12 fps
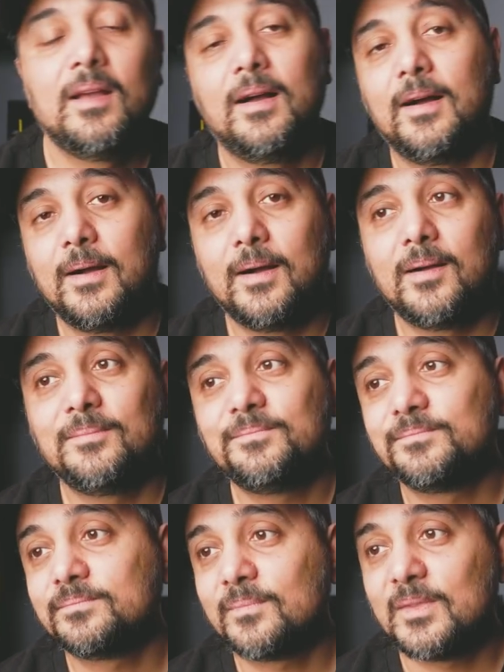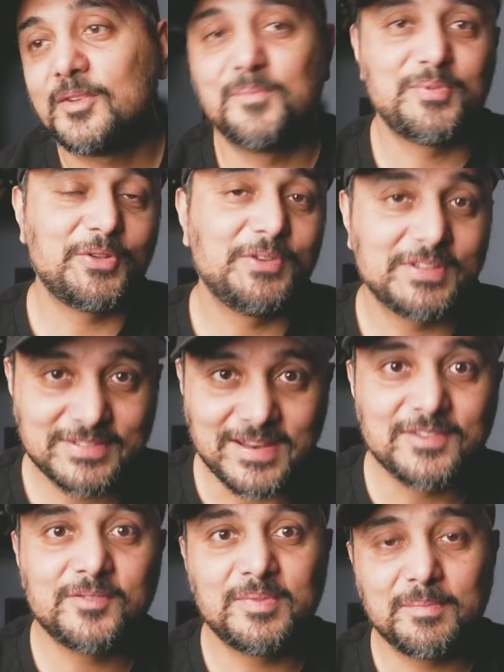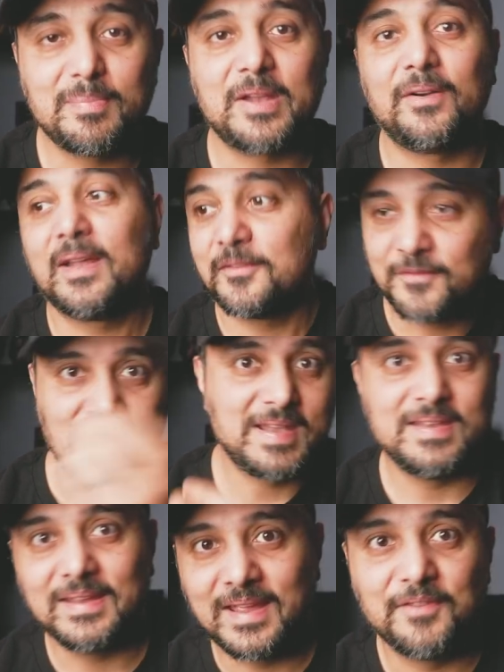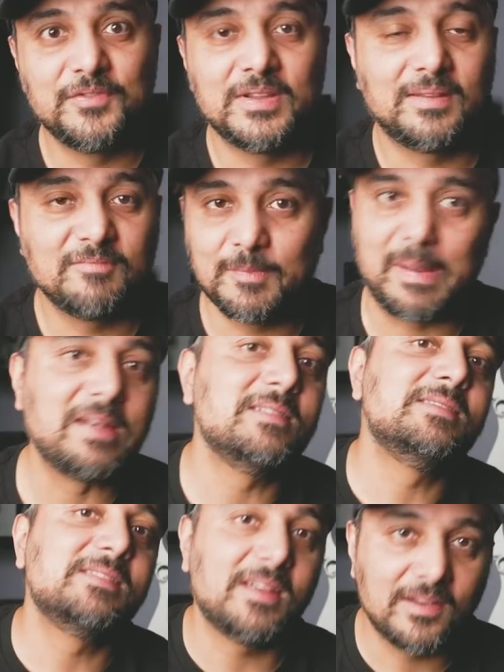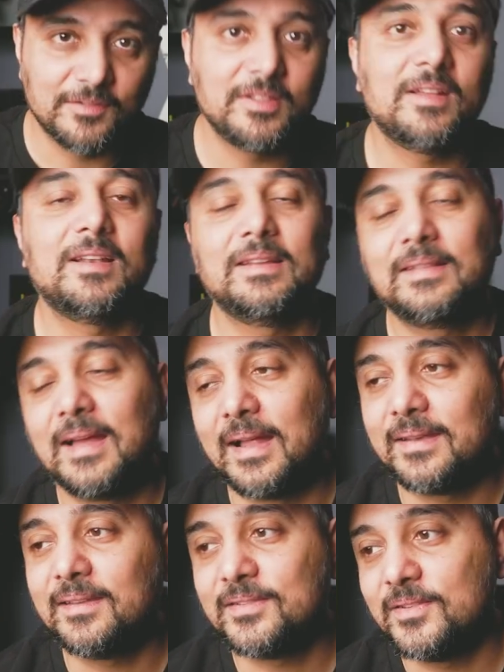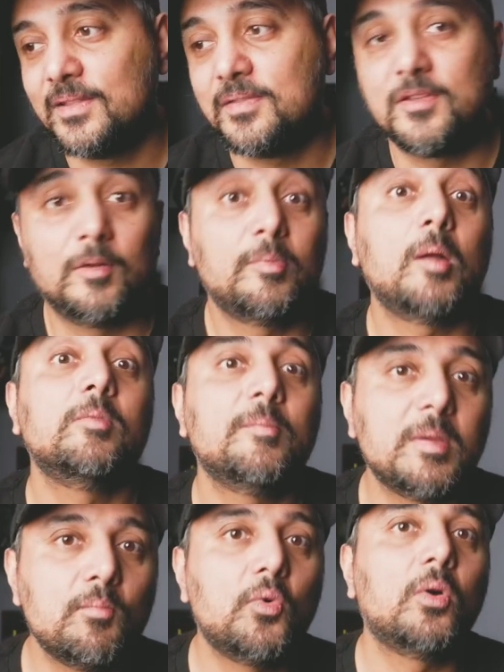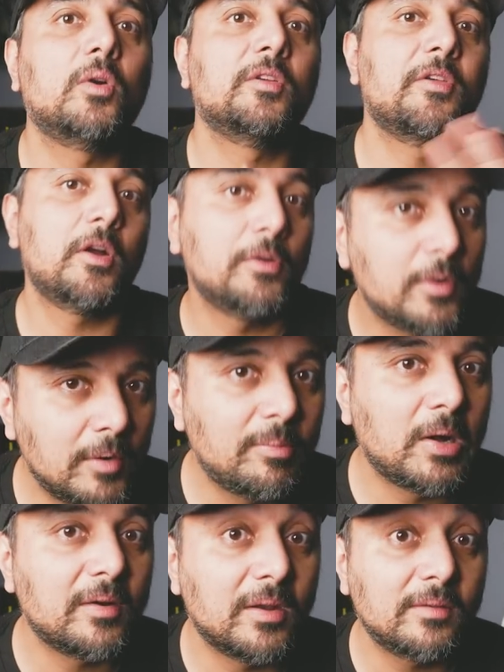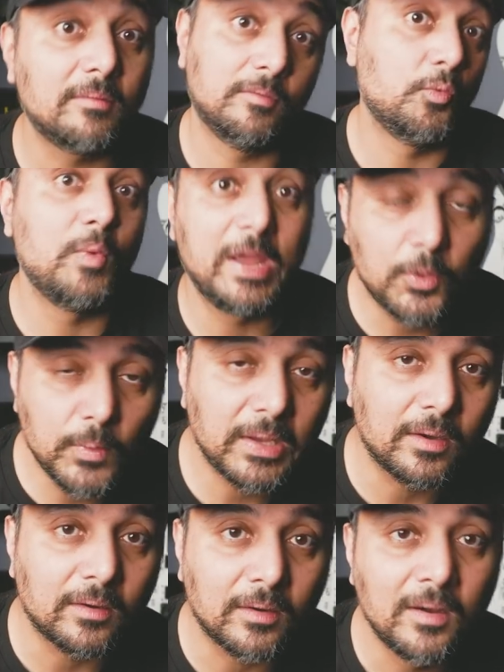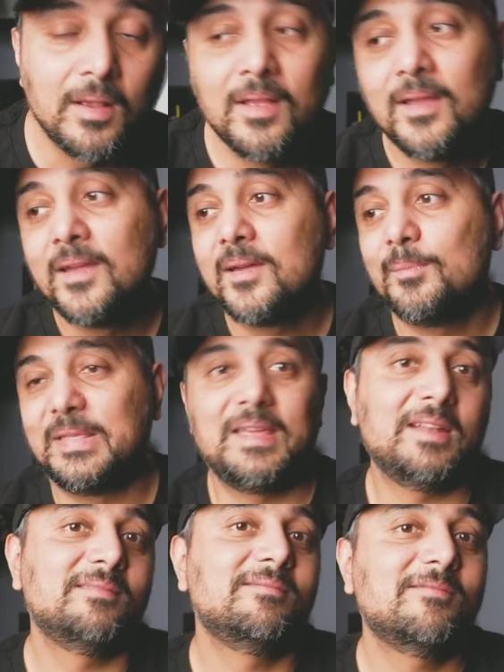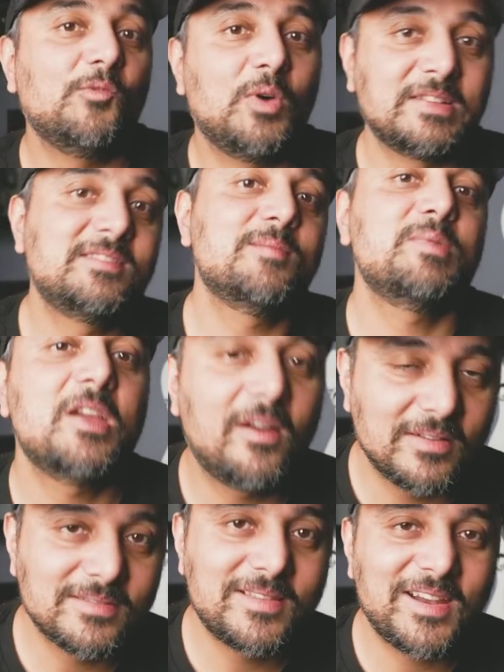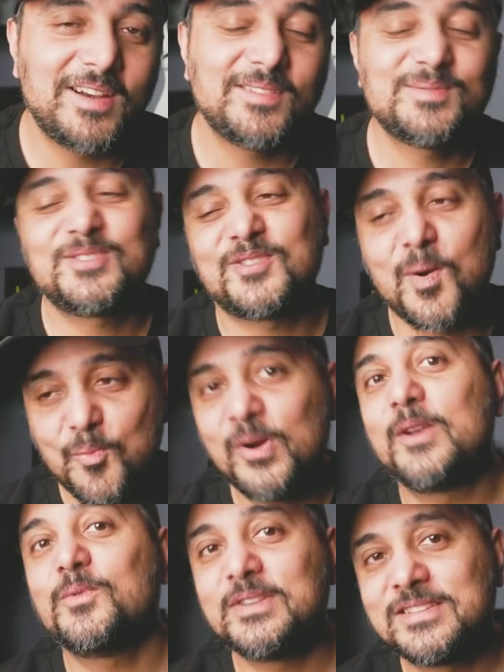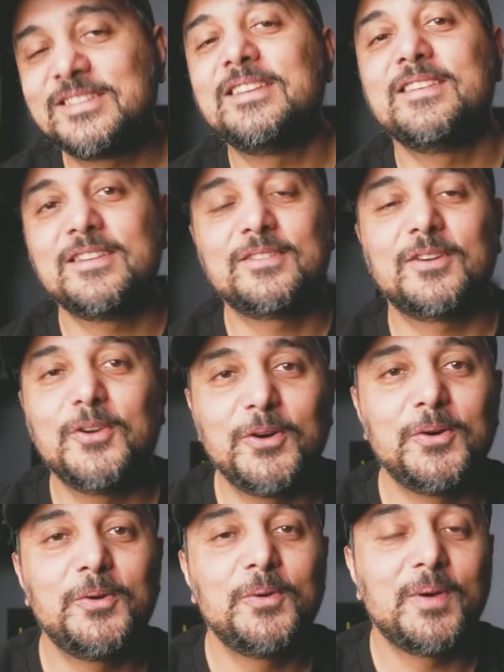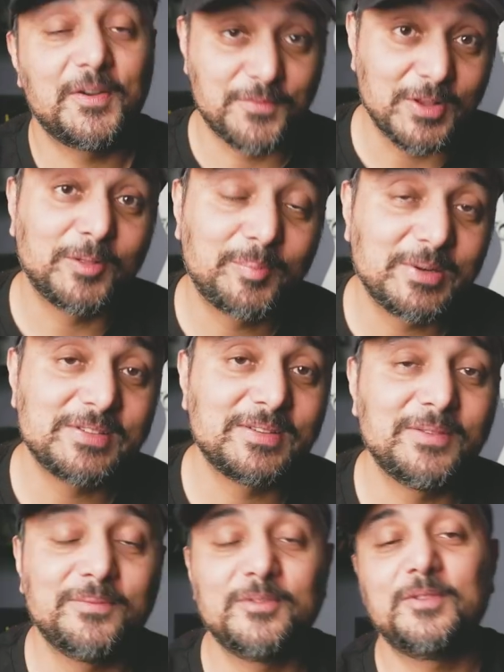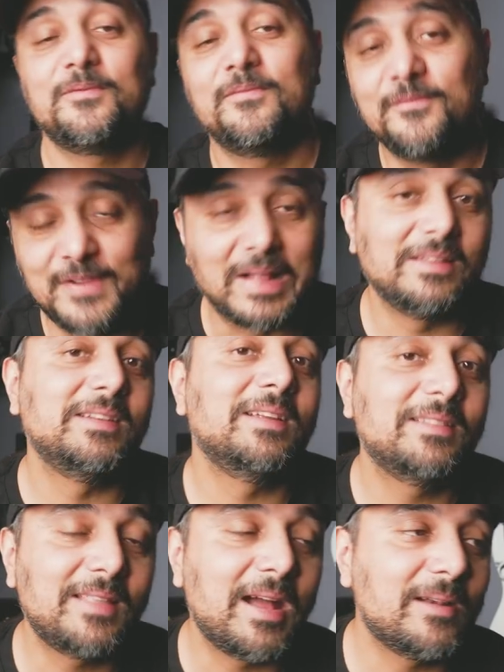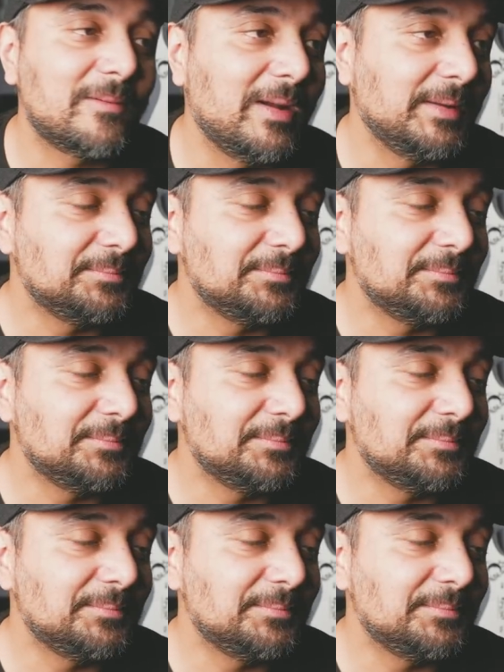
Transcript: um, computers tend to be better at finding every dependency and everything like that so then they'll probably be more thorough about it way quicker but then once the PR is there, someone would still need to go, a real person would validate that, right?